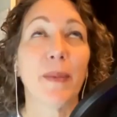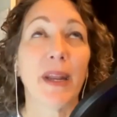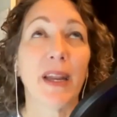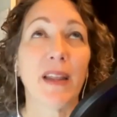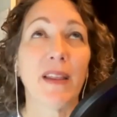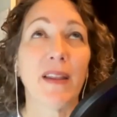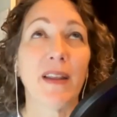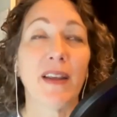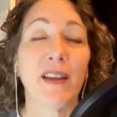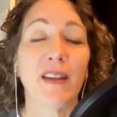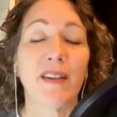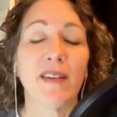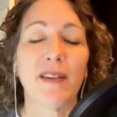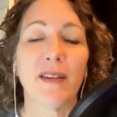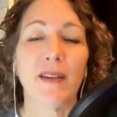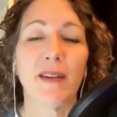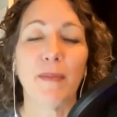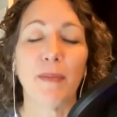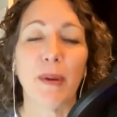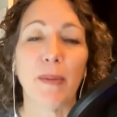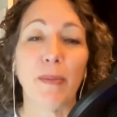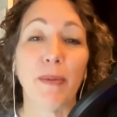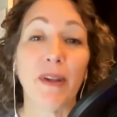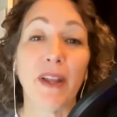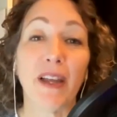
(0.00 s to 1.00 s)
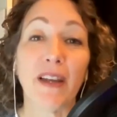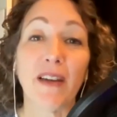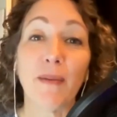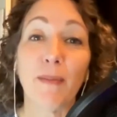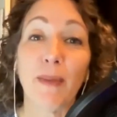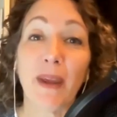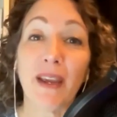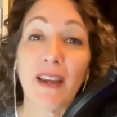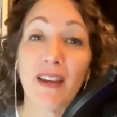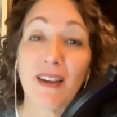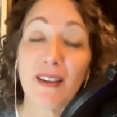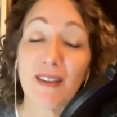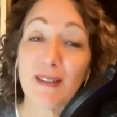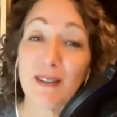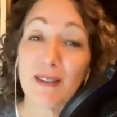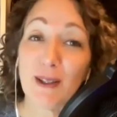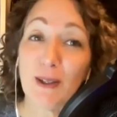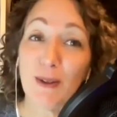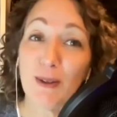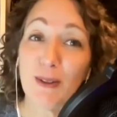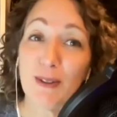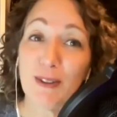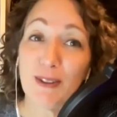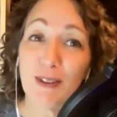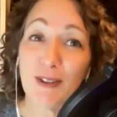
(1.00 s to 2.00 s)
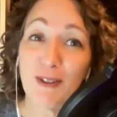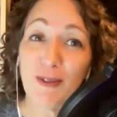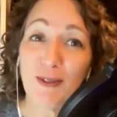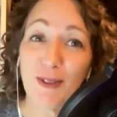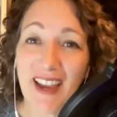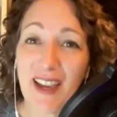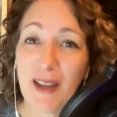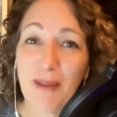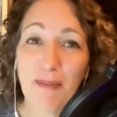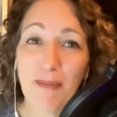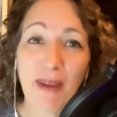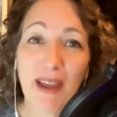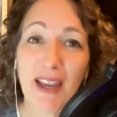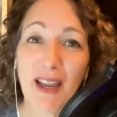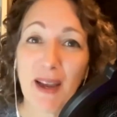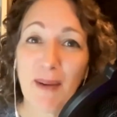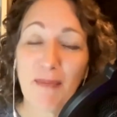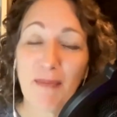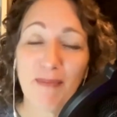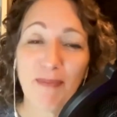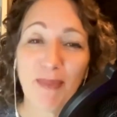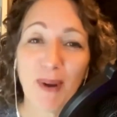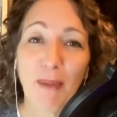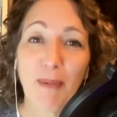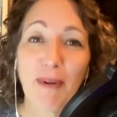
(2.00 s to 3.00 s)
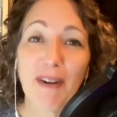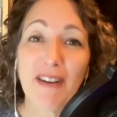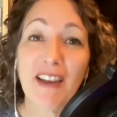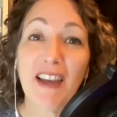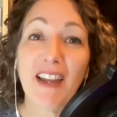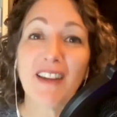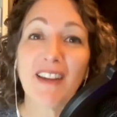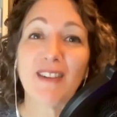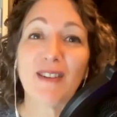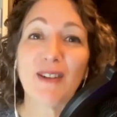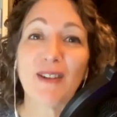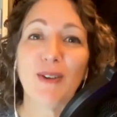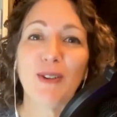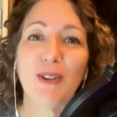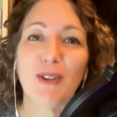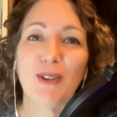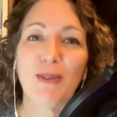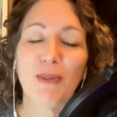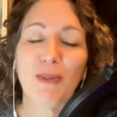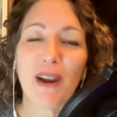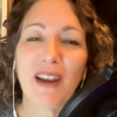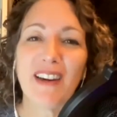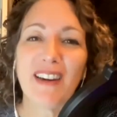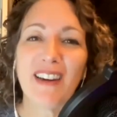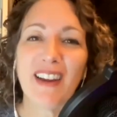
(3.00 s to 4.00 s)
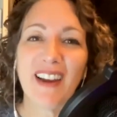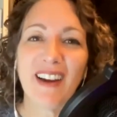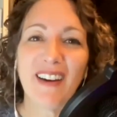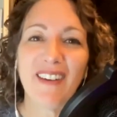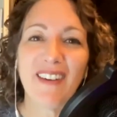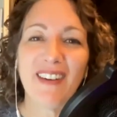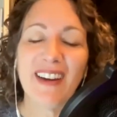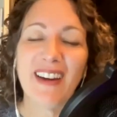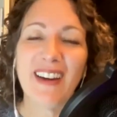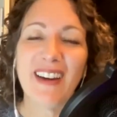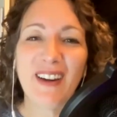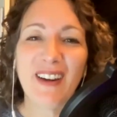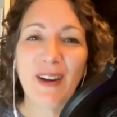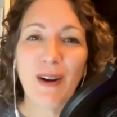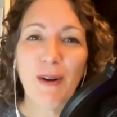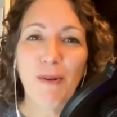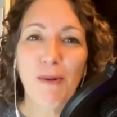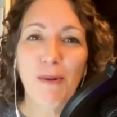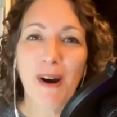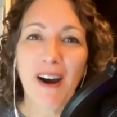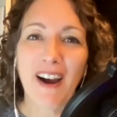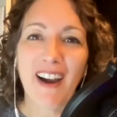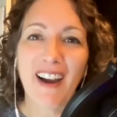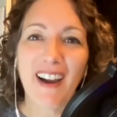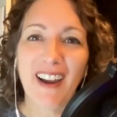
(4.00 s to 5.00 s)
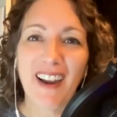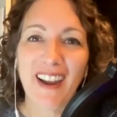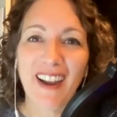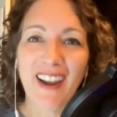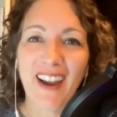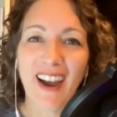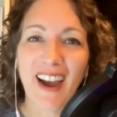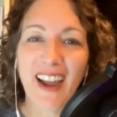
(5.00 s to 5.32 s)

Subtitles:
many things that people like to make excuses. I can make up probably 10 excuses right now why